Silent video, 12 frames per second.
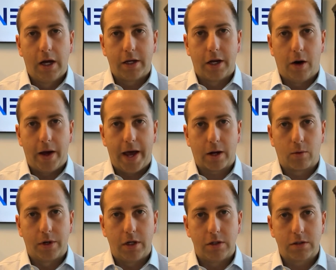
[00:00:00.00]

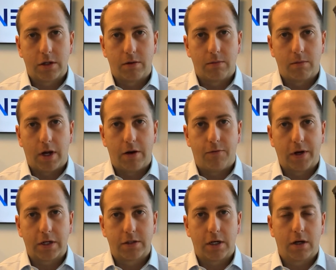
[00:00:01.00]
equities and
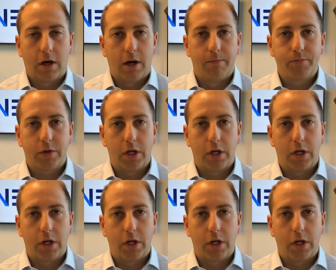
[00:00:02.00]
fixed income,